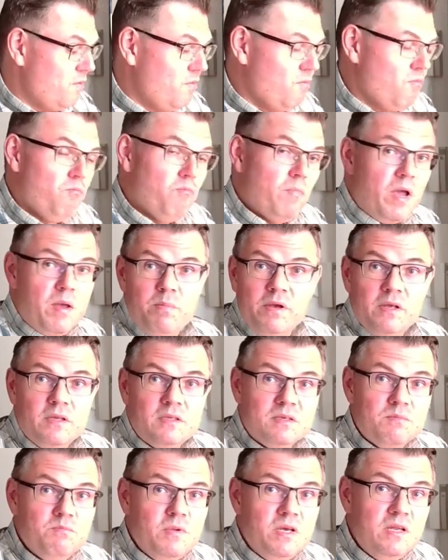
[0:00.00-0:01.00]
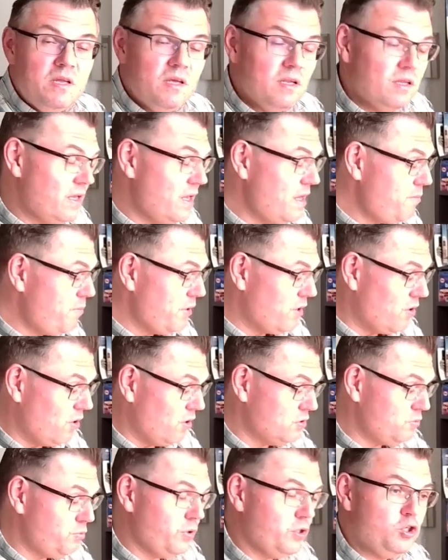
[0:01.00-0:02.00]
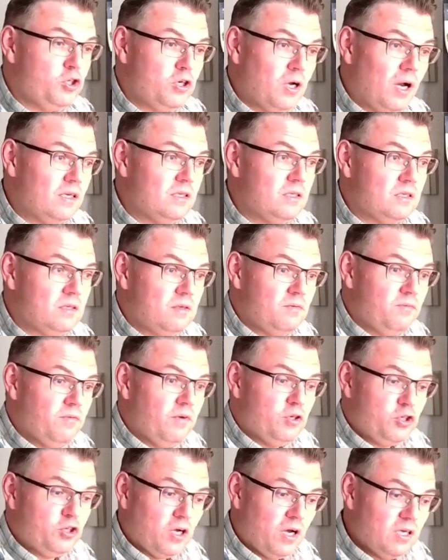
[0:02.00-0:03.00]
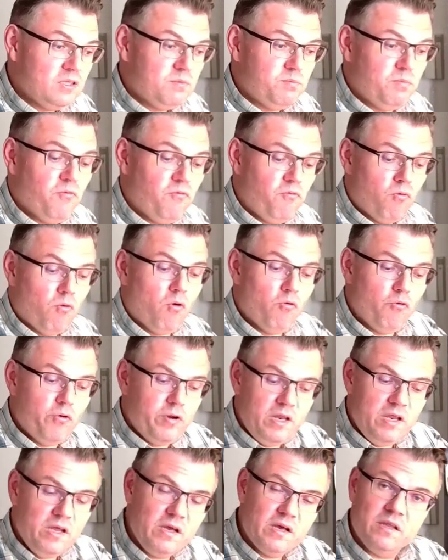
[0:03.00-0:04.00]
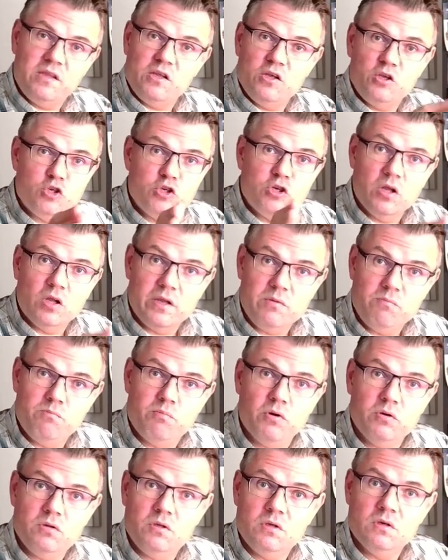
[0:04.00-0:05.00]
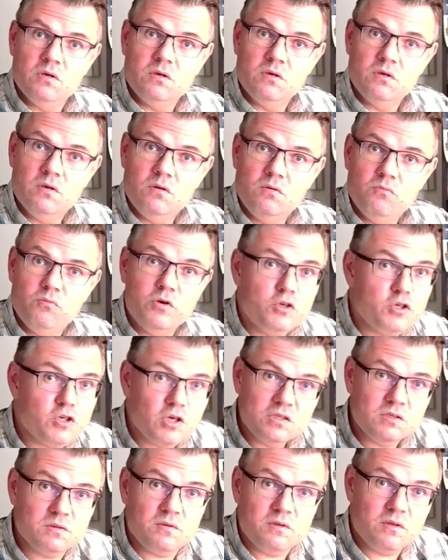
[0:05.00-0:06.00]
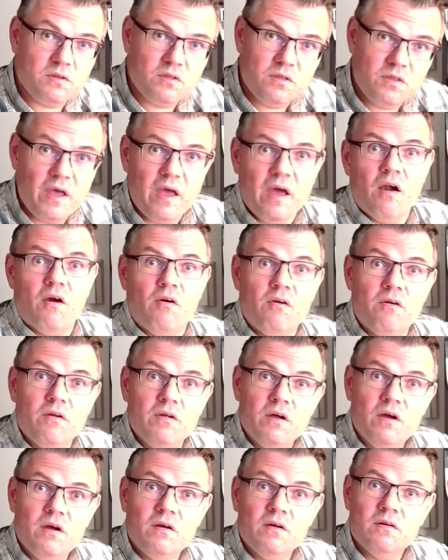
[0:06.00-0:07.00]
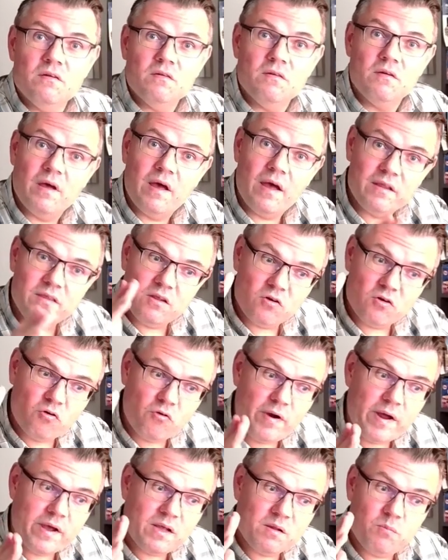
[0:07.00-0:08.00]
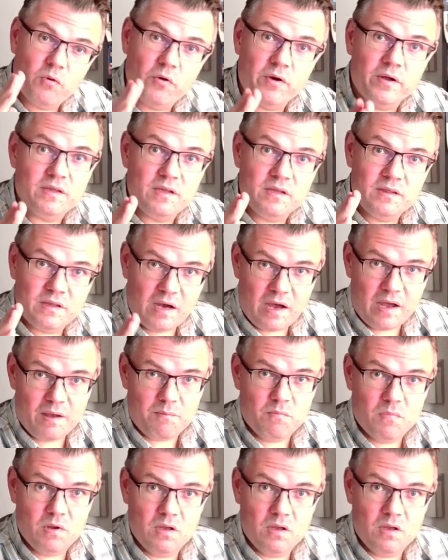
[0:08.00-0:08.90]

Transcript: maybe it's immediately because we just we are just before reading and digital input. Yeah? We're just there, yeah, at the correct point in time.